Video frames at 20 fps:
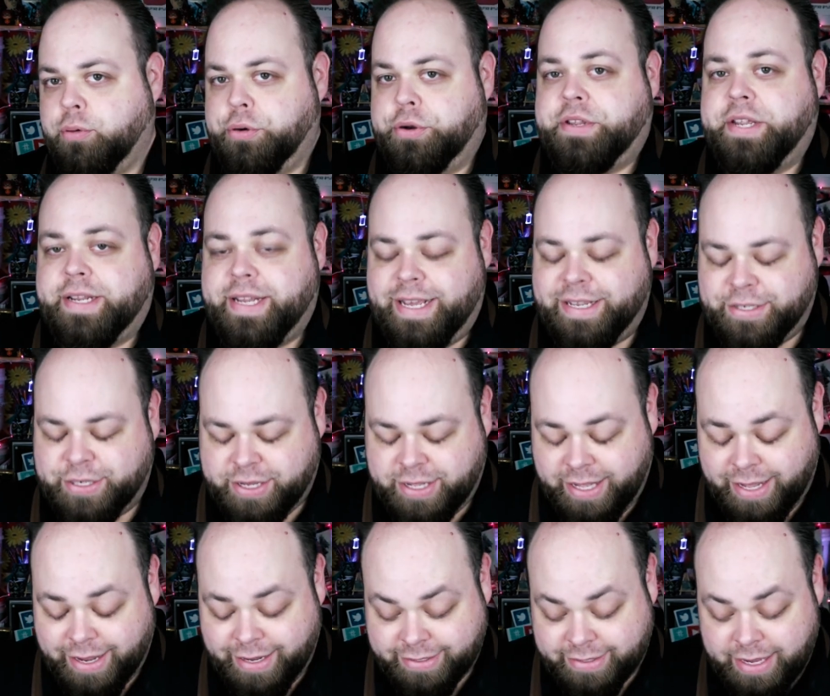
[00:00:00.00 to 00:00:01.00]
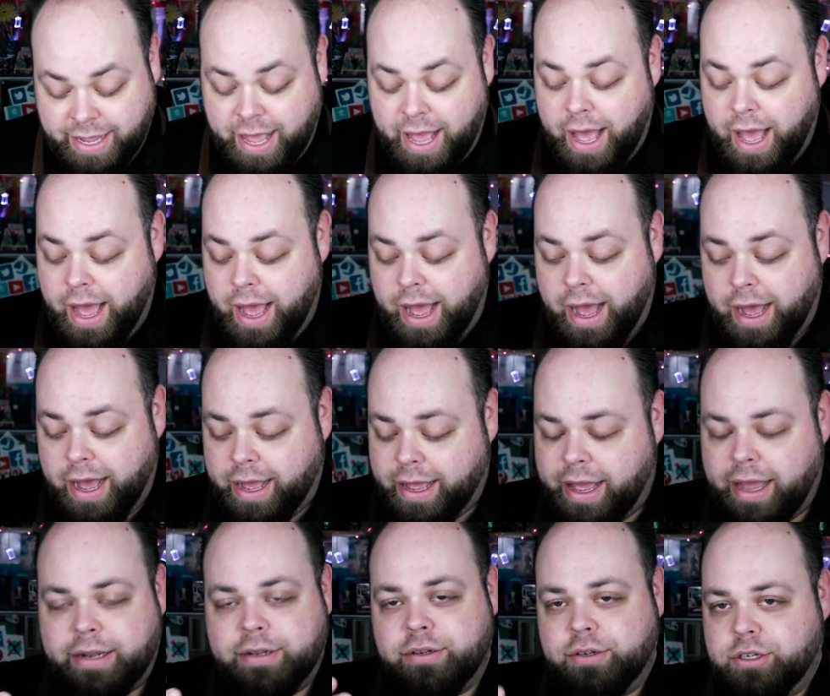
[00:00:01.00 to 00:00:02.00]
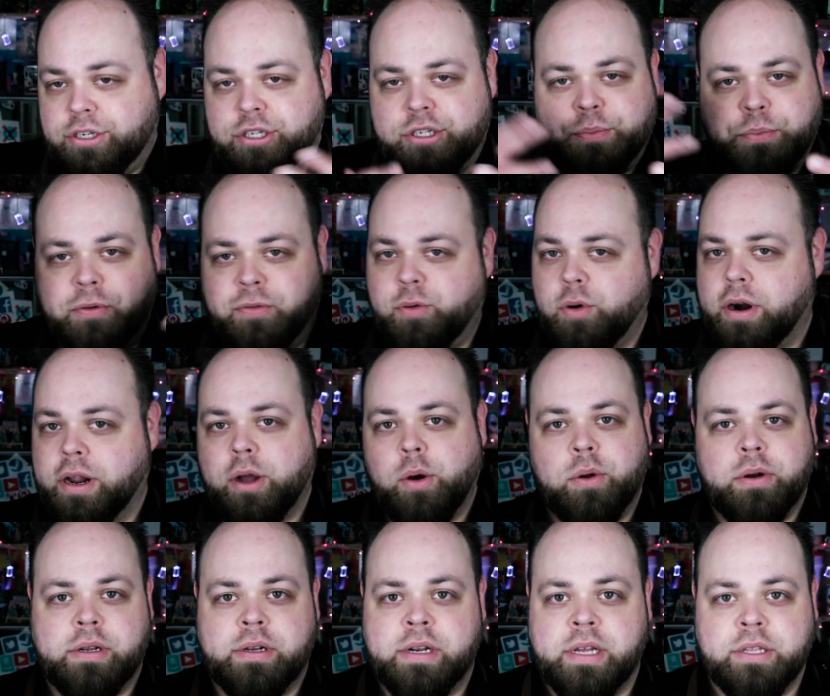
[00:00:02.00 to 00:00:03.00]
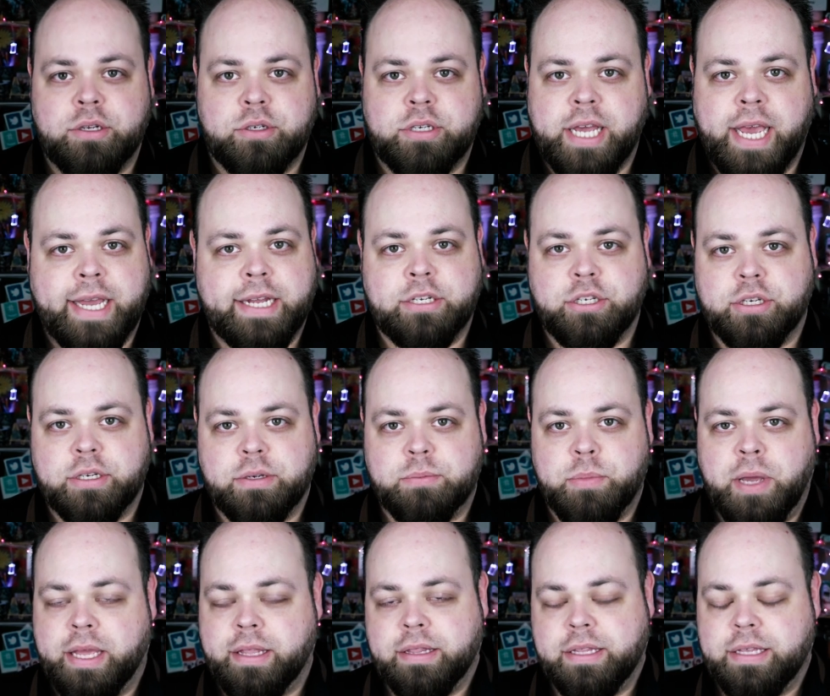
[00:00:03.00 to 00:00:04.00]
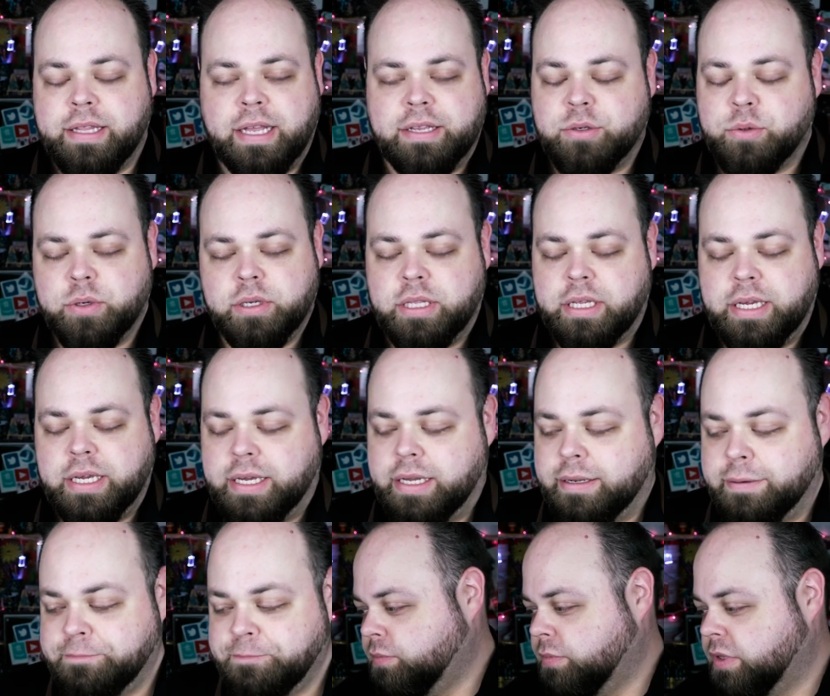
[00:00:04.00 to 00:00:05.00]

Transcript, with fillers: for today's class. I, I just before I go on another tangent, mainly that's really it.